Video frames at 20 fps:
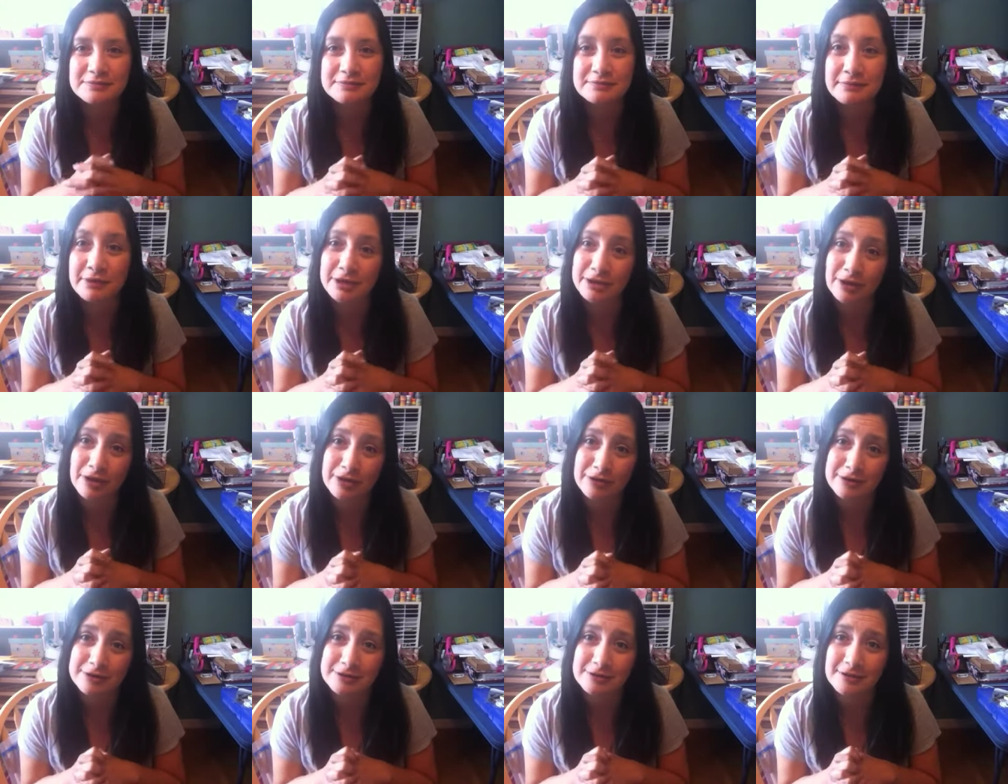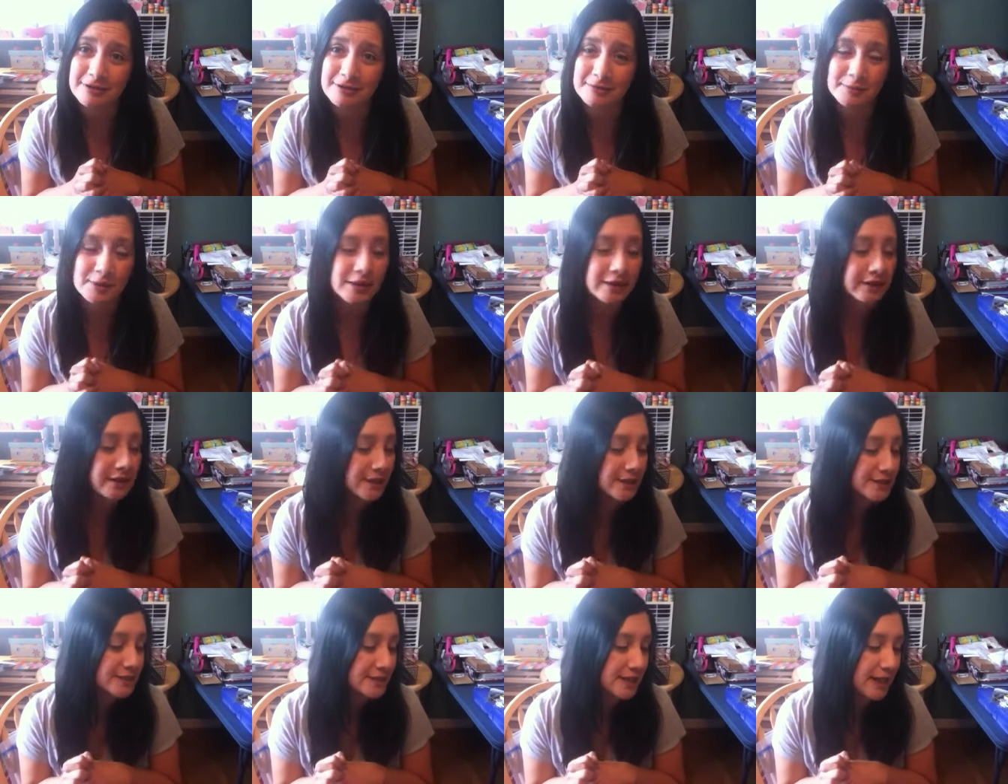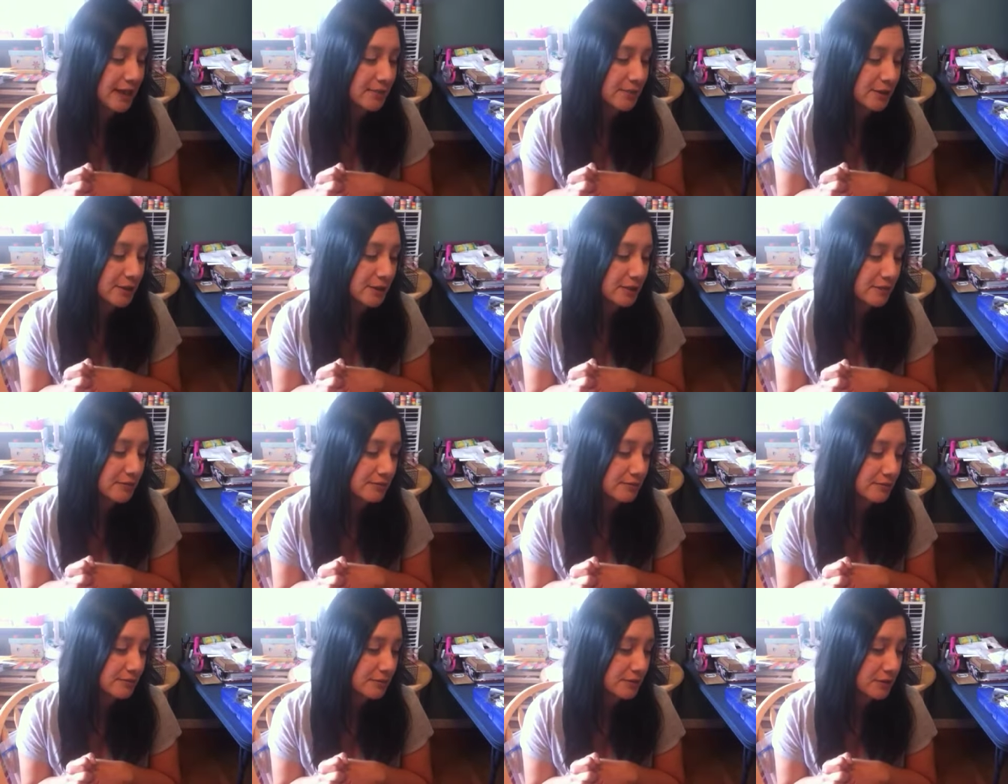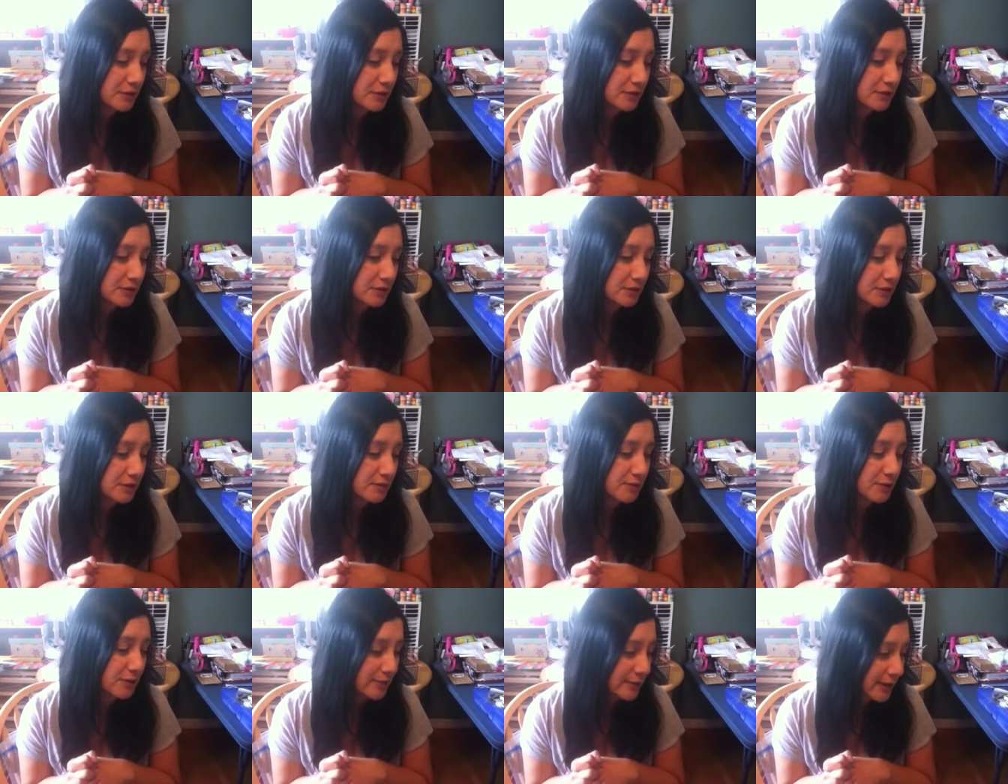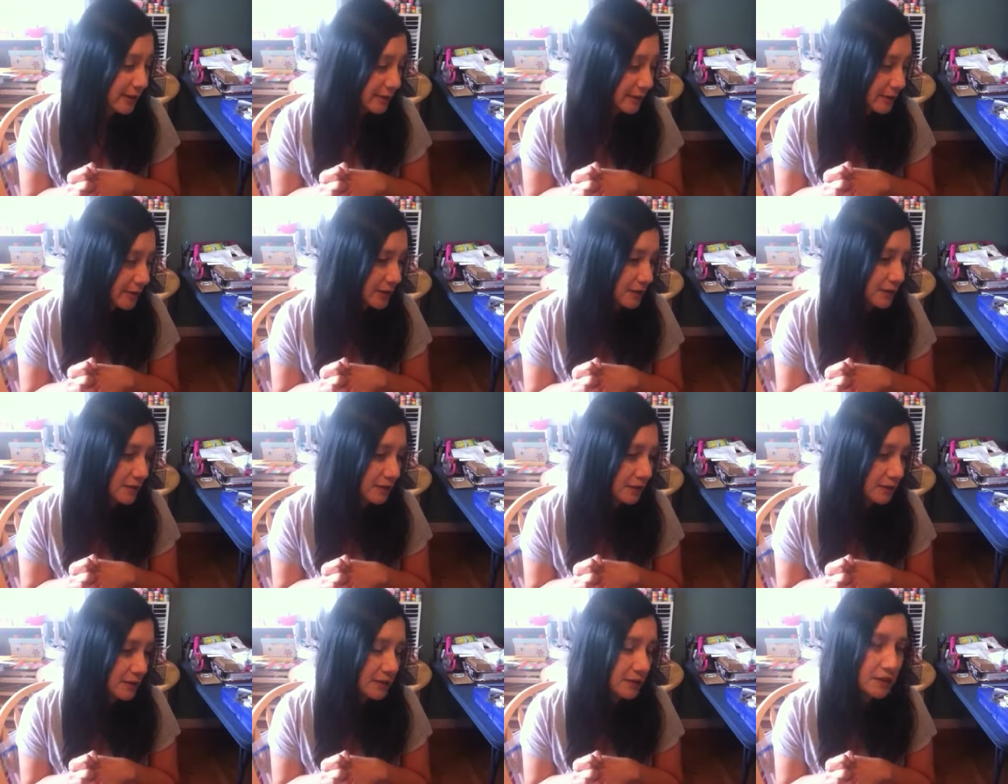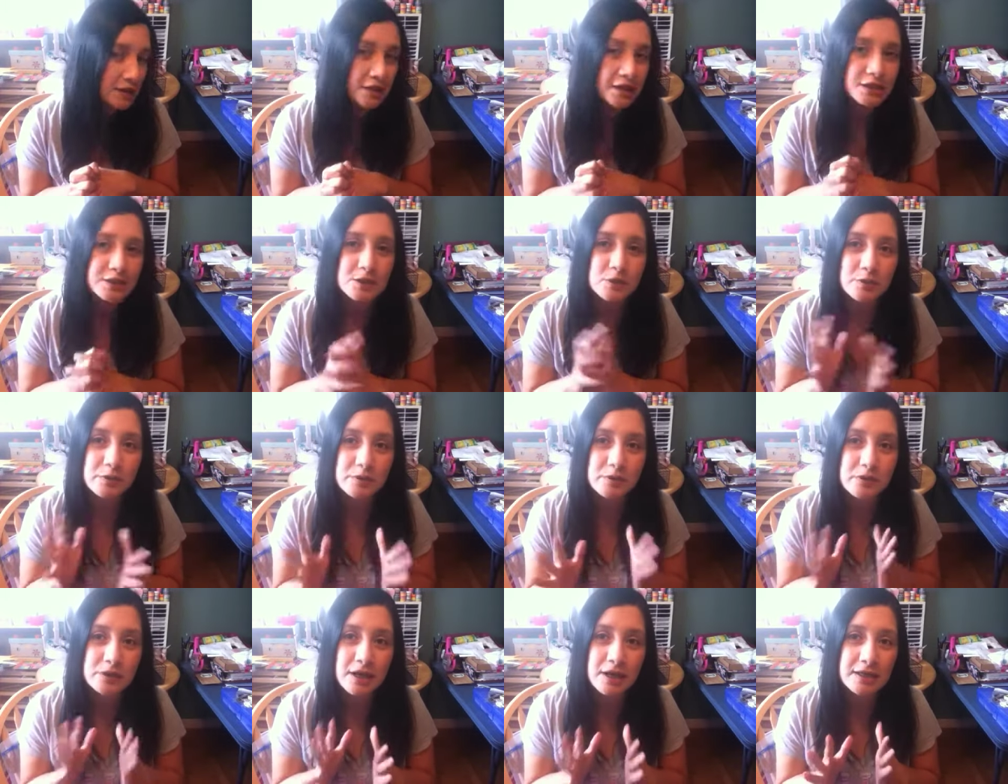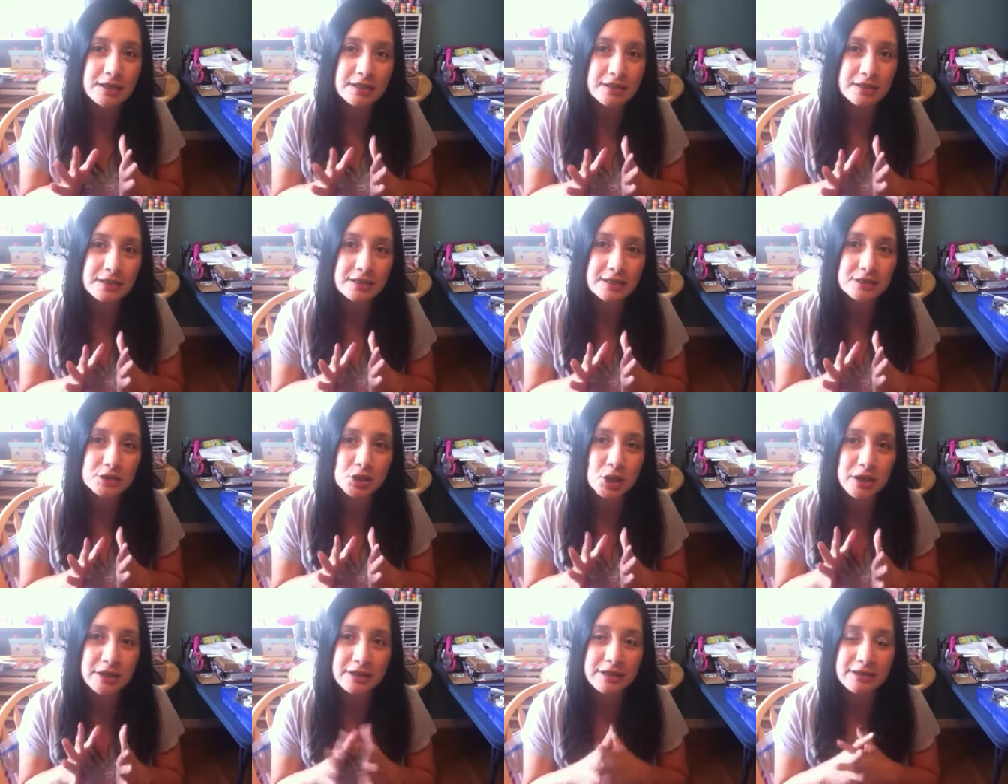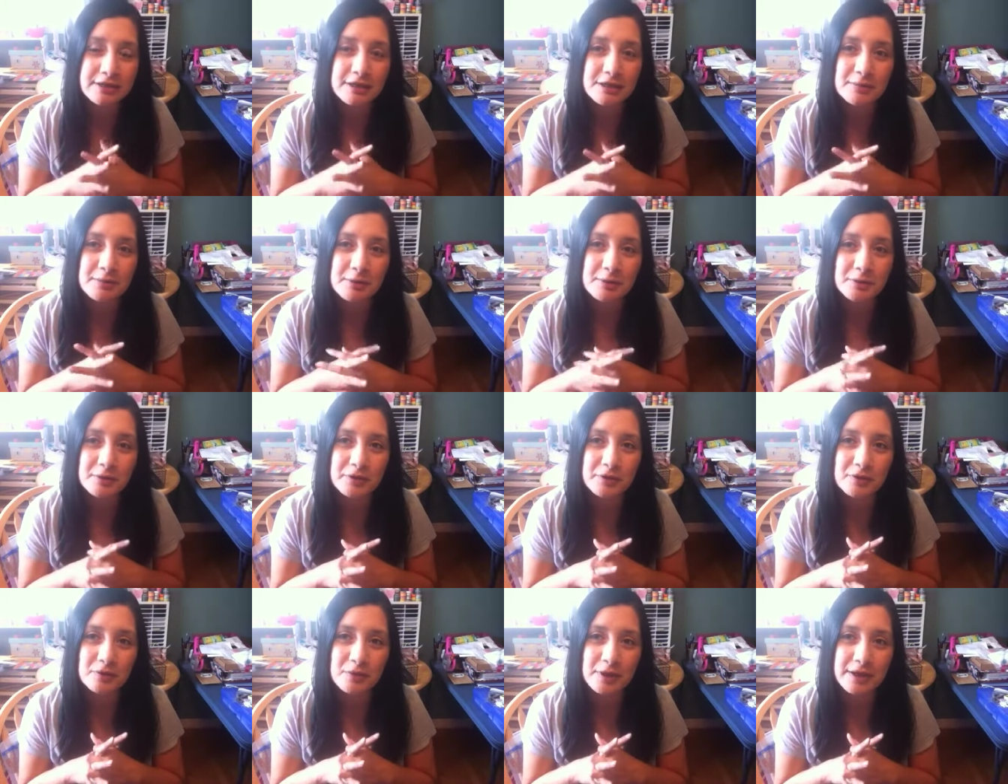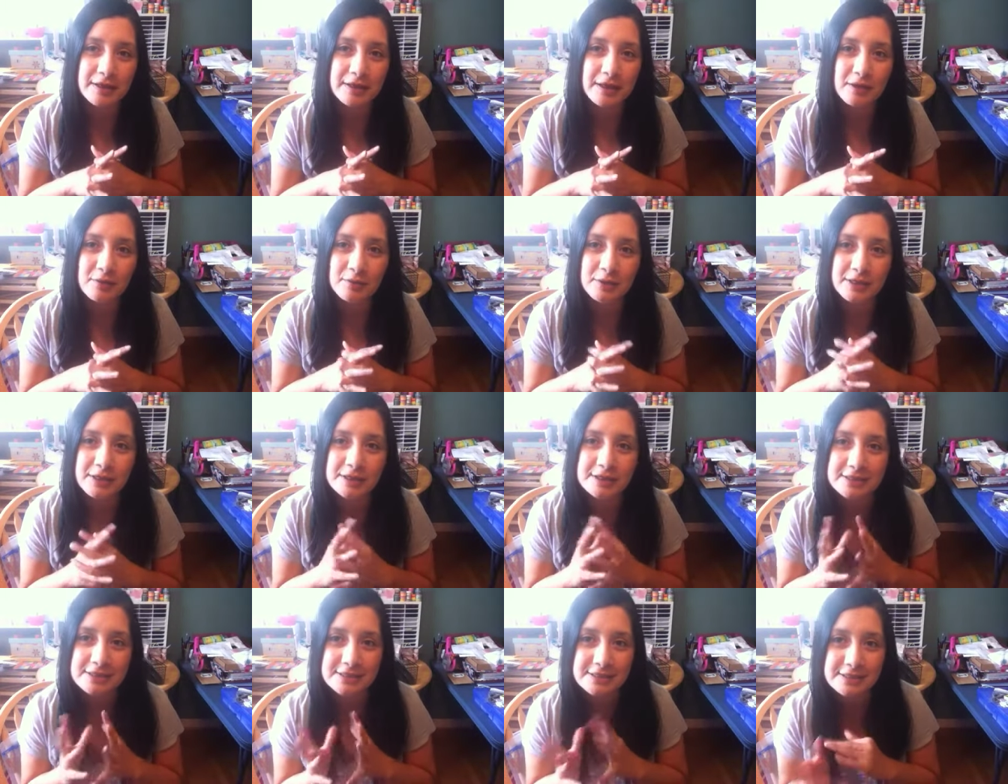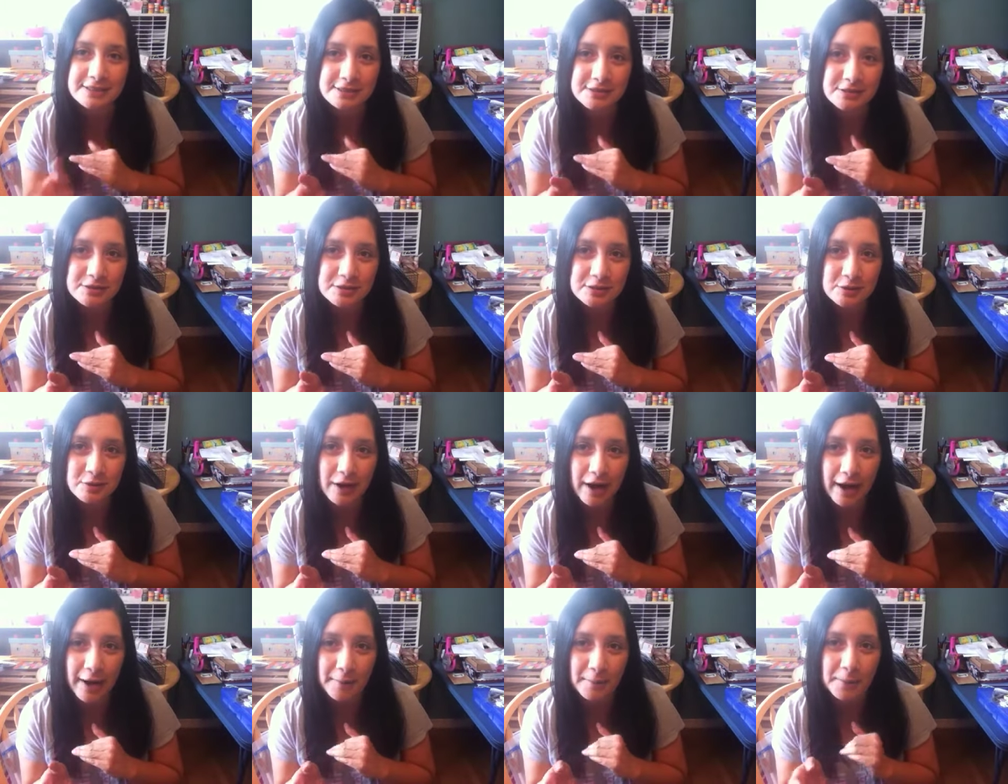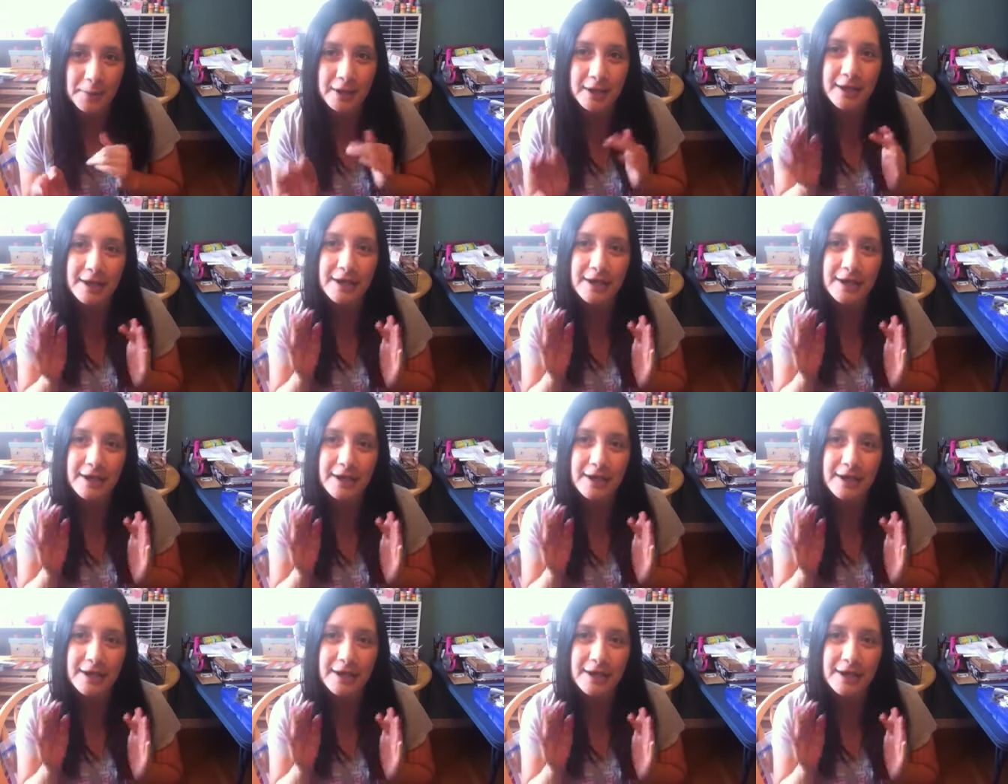My daughter's calling me. Yes, Gabby? Come here, baby. So we were kind of think, trying to come up with a way that we could still scrap